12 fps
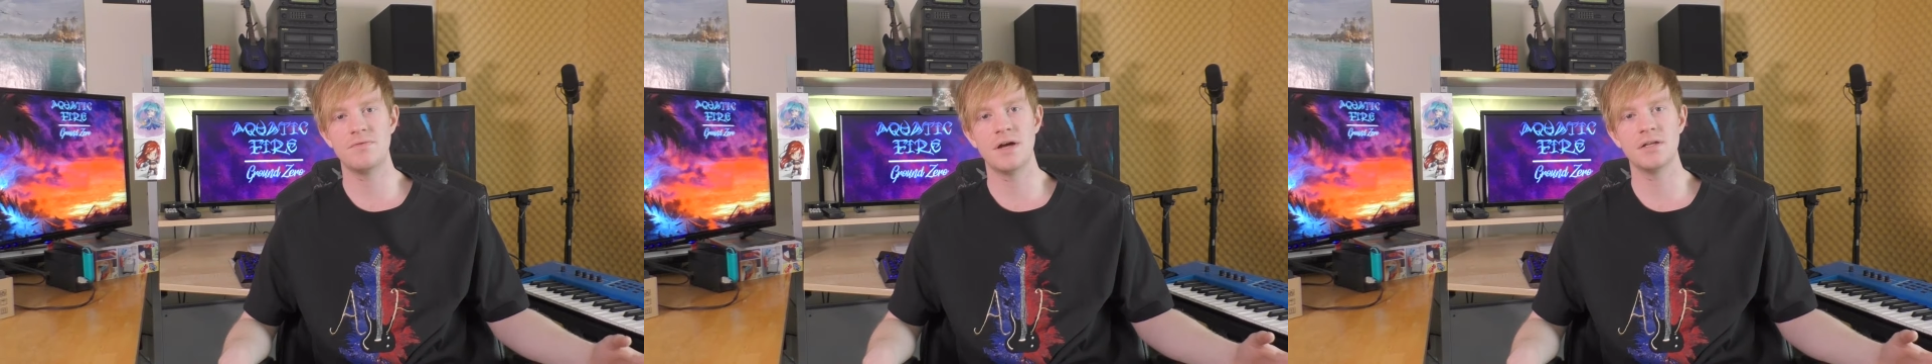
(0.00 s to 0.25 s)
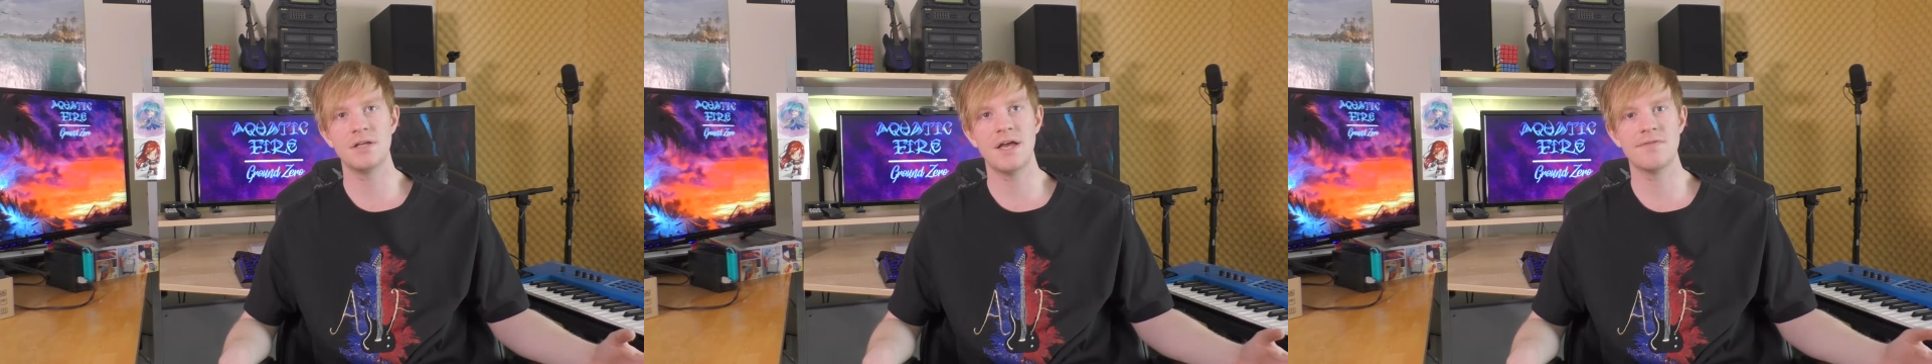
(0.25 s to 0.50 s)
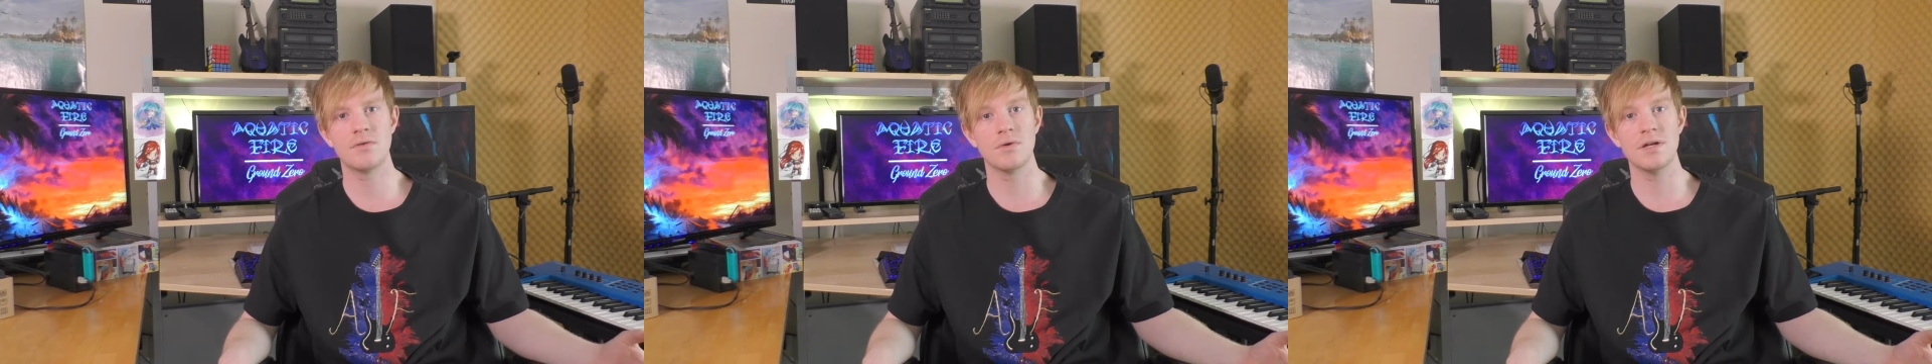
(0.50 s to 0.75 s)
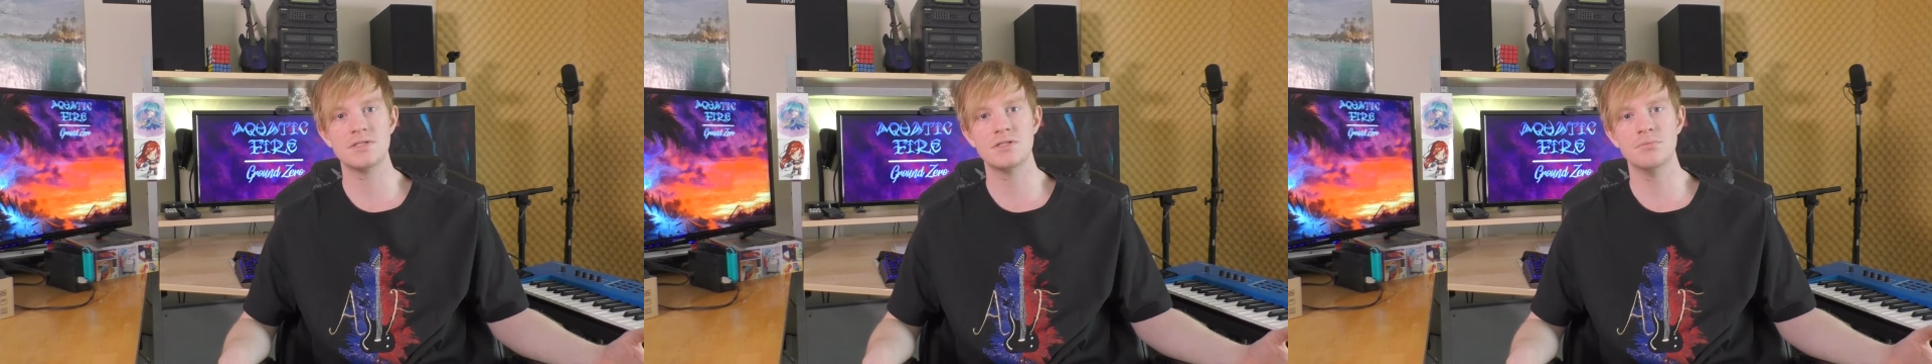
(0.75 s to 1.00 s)
finally have a
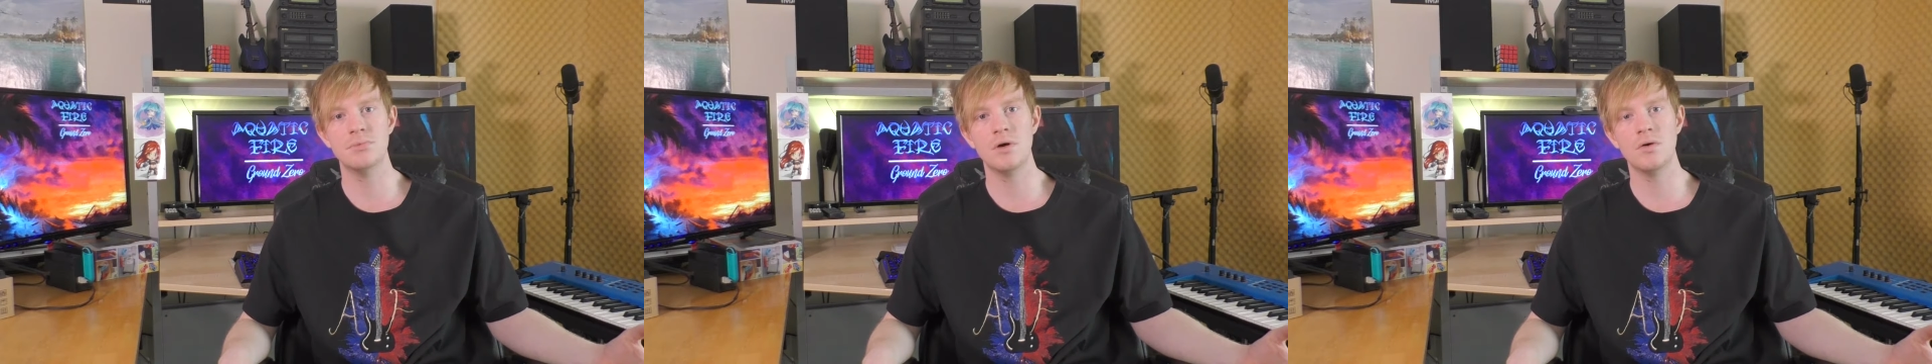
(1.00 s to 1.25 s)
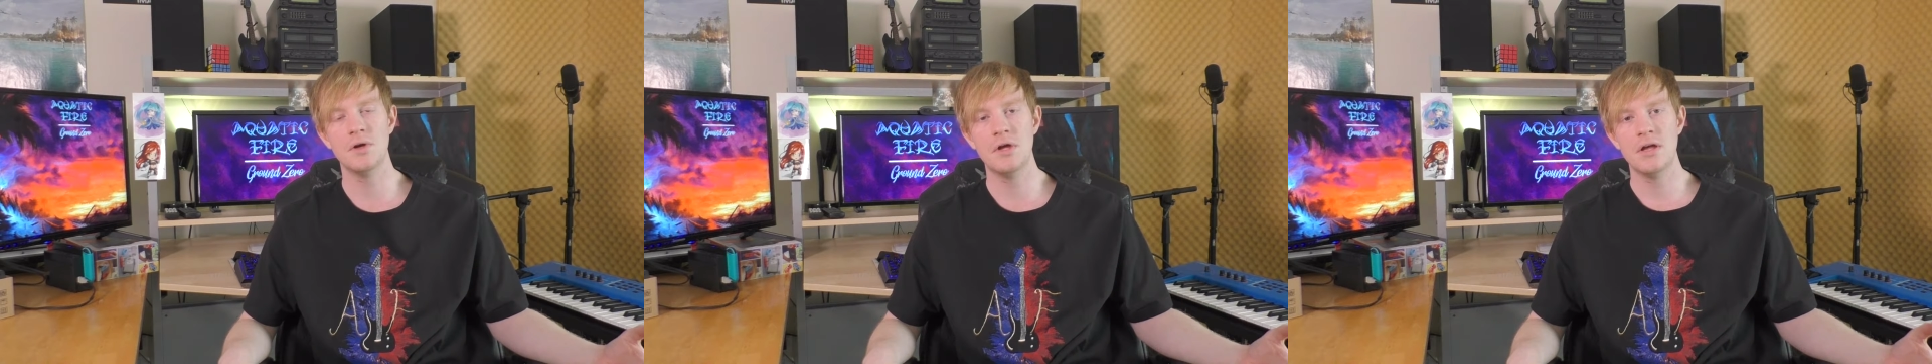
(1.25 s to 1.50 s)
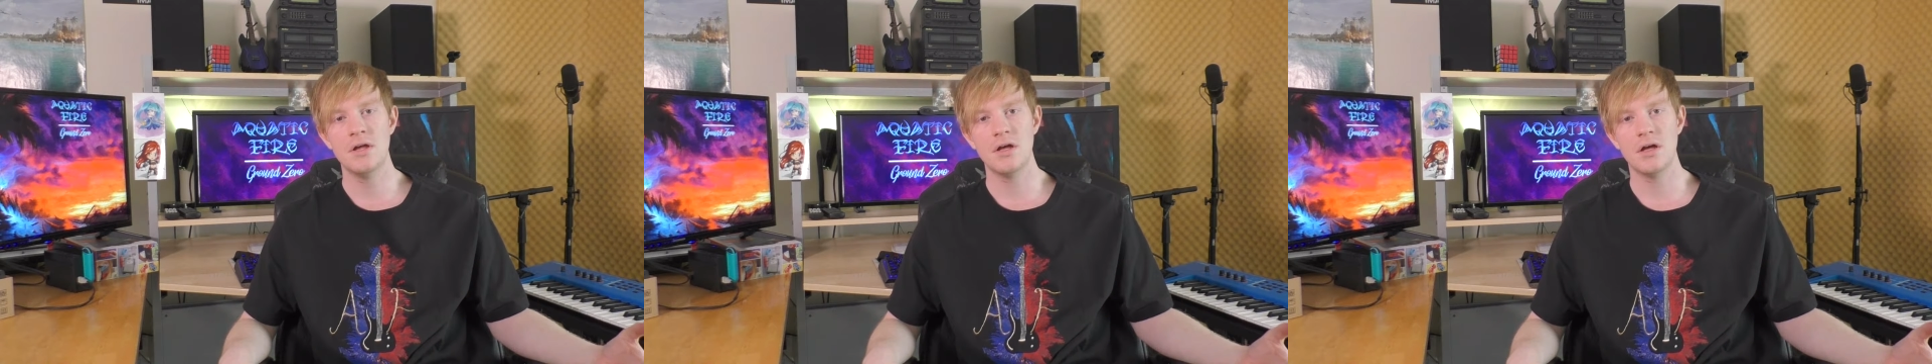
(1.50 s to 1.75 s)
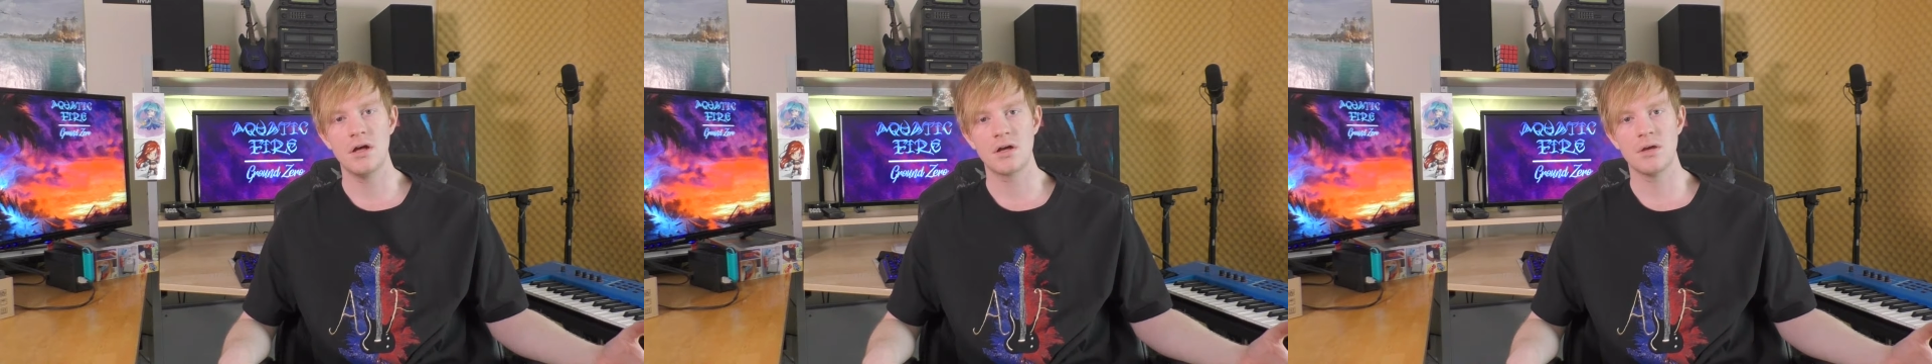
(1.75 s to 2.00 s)
rescue boat
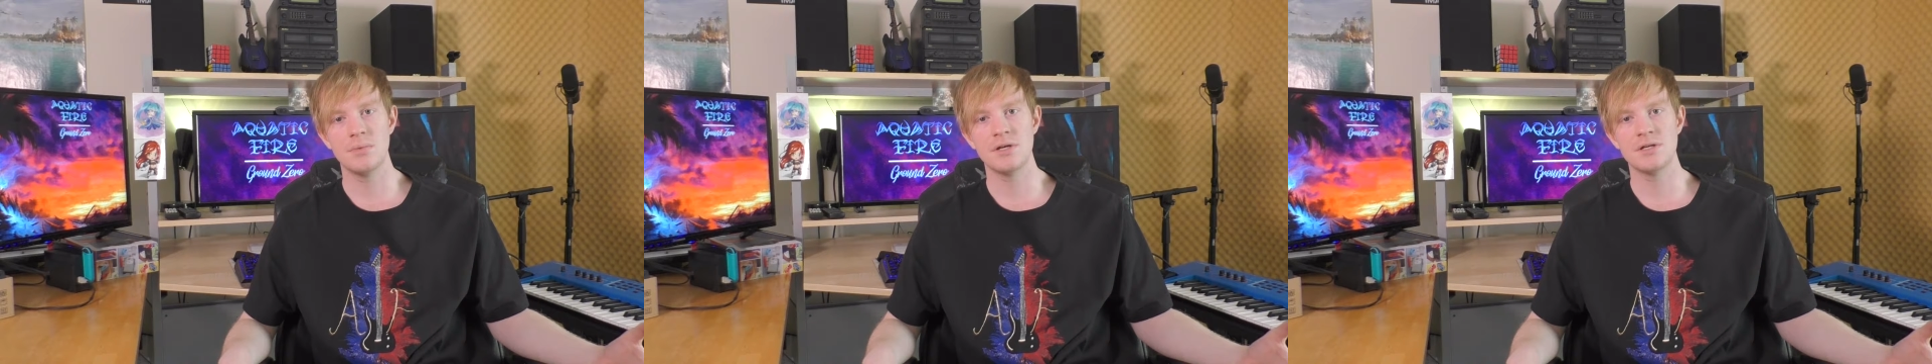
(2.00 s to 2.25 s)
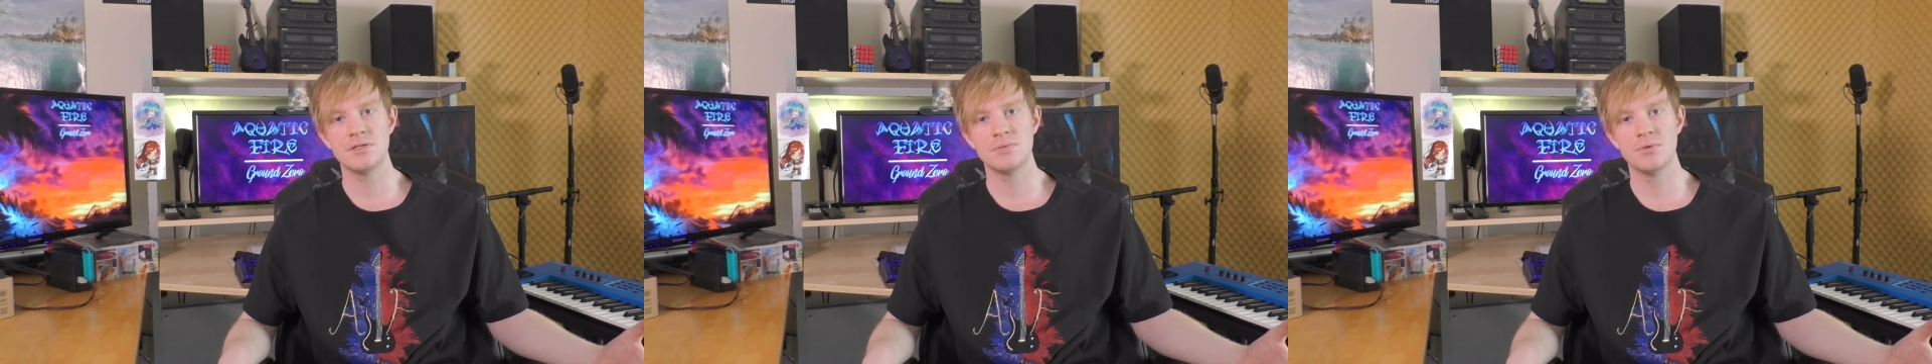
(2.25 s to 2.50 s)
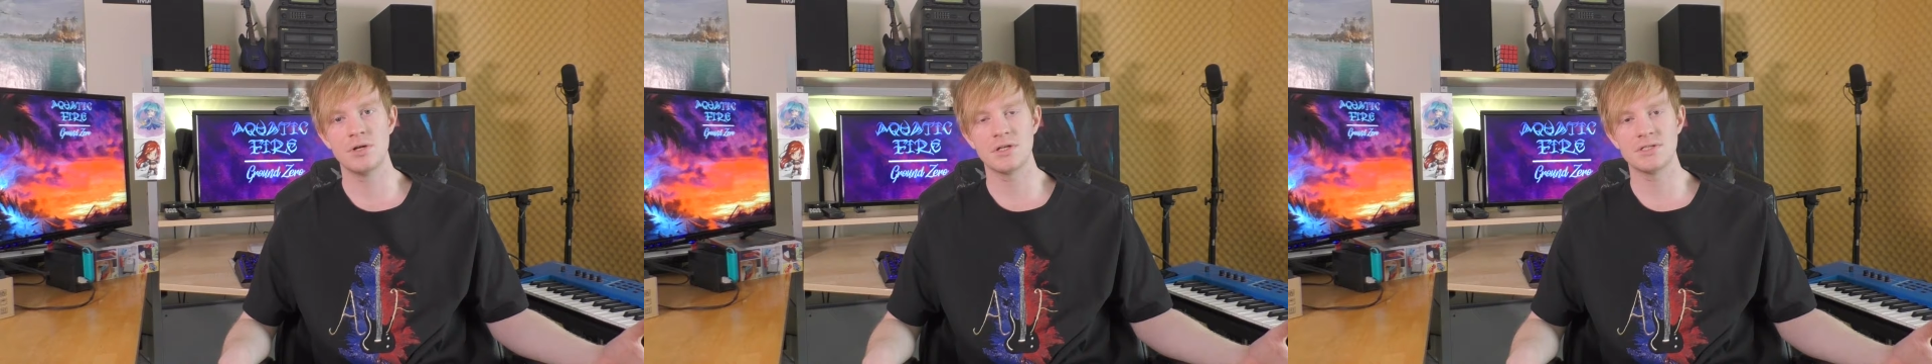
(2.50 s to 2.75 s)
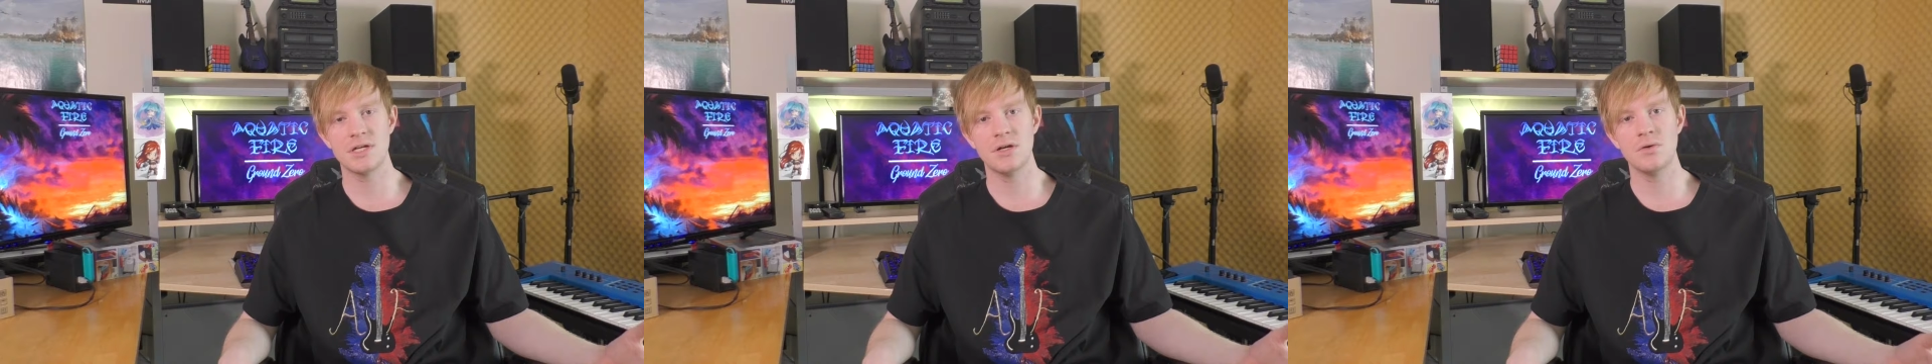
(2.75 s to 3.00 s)
coming in to bring
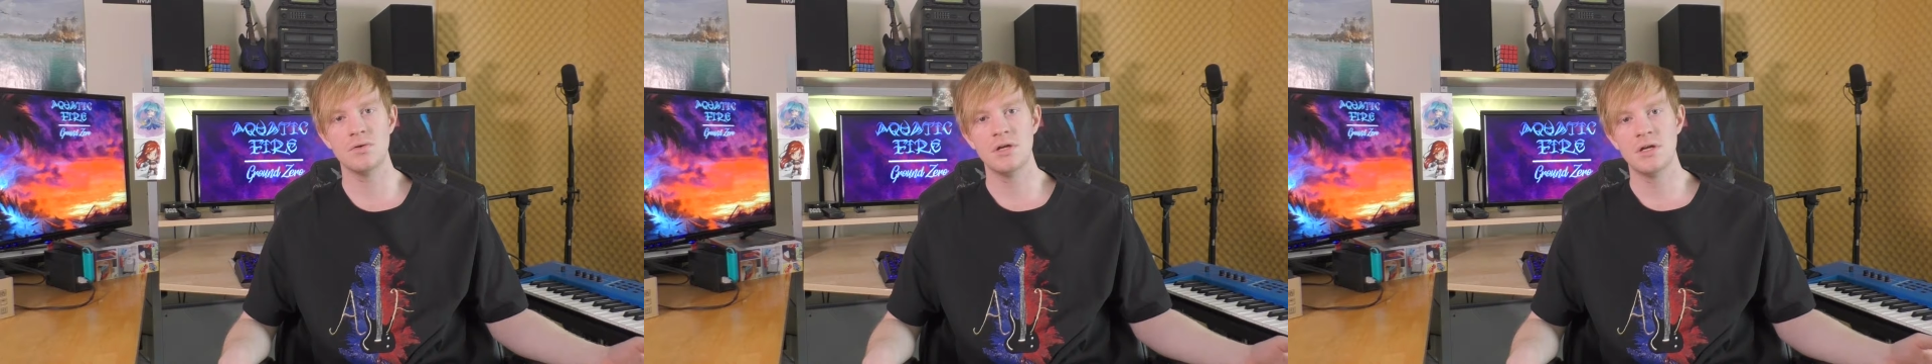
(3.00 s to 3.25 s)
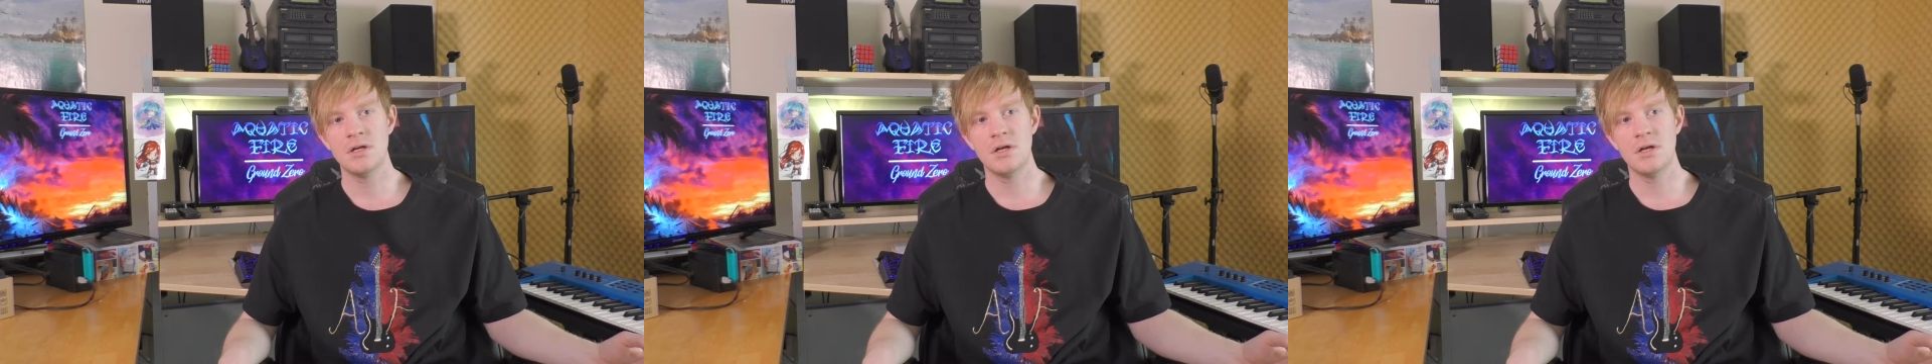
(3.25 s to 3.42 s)
us out.